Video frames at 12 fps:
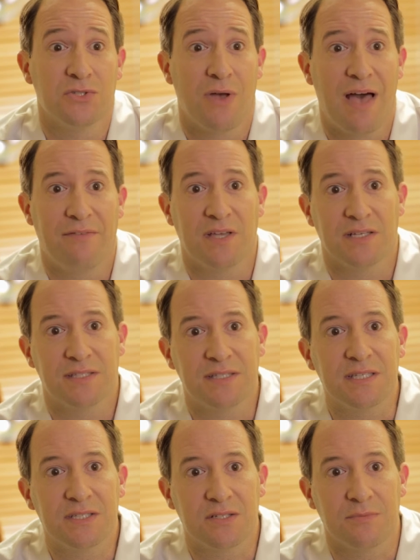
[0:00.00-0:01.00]
So having a
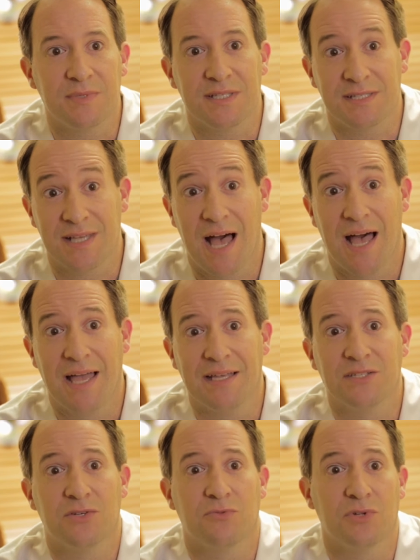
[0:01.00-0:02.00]
system
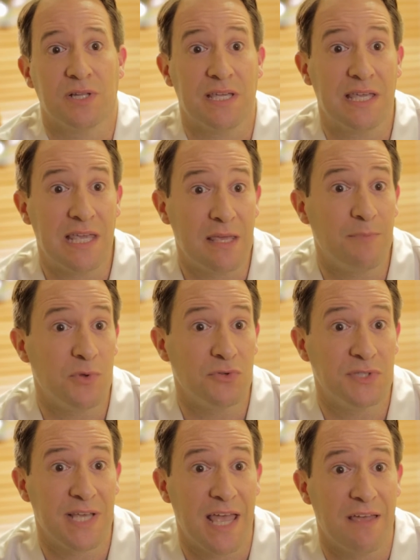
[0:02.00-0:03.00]
designed to really keep you
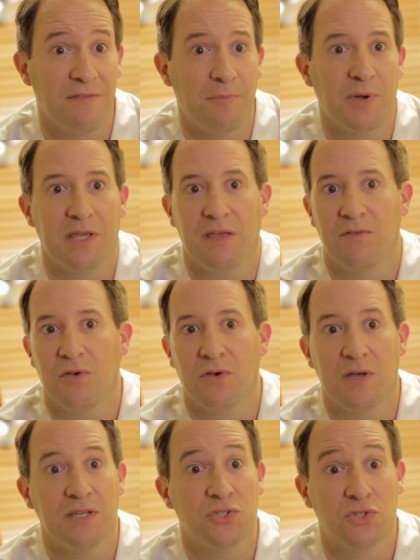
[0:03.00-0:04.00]
safe but give
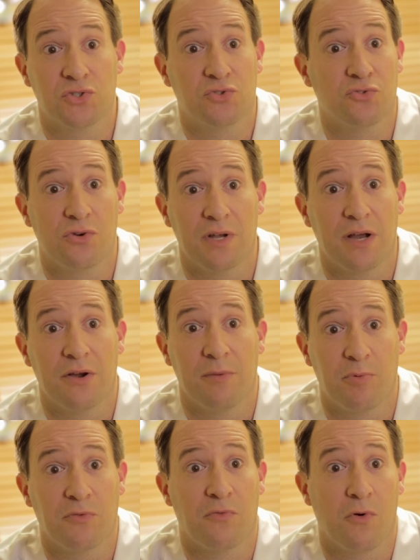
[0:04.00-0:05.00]
you
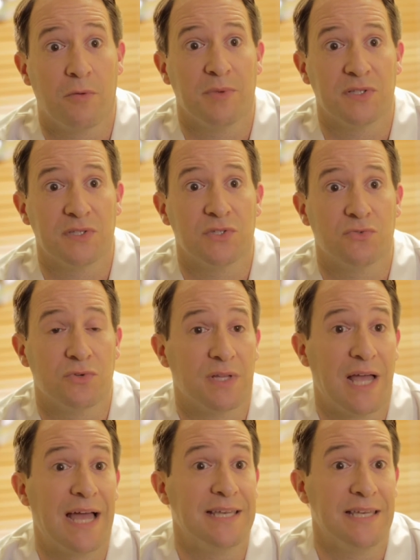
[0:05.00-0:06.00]
extraordinary performance is
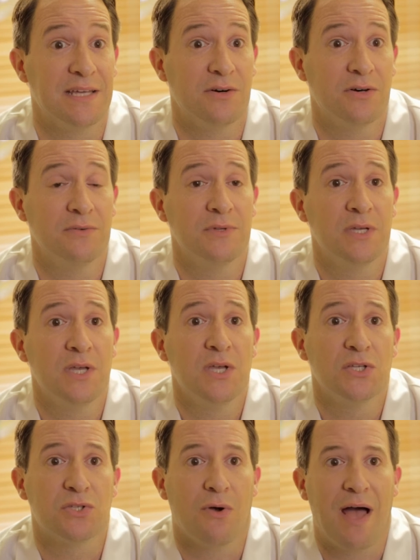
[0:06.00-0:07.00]
really ideal.
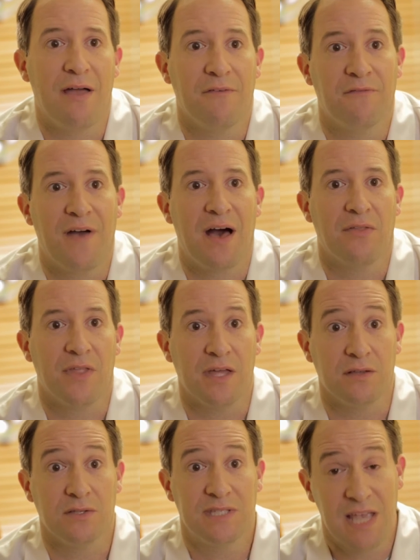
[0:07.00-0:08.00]
So I have found
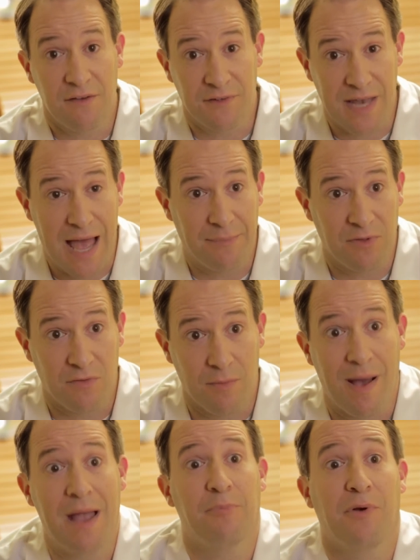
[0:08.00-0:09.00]
that TF Adaptive
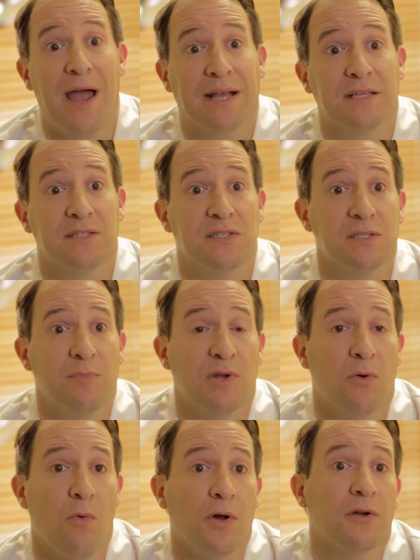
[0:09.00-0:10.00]
in my practice has
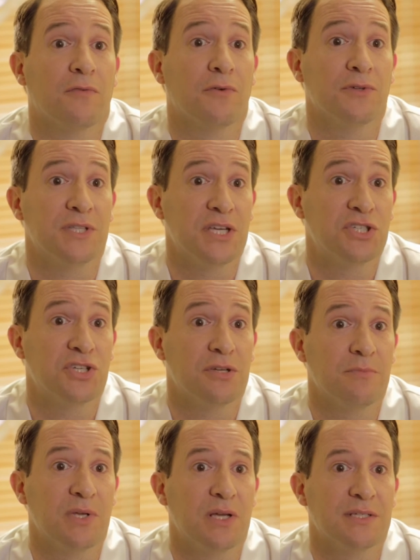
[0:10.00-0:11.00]
been a wonderful
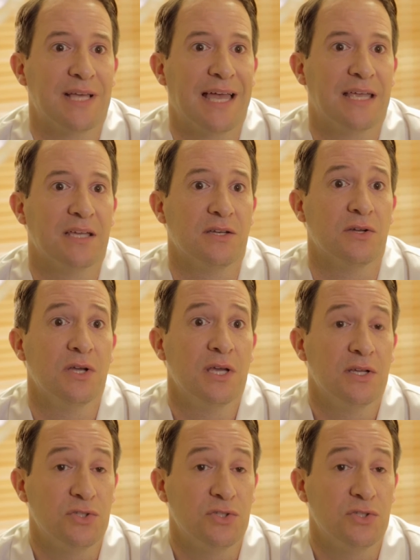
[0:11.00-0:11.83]
addition because I can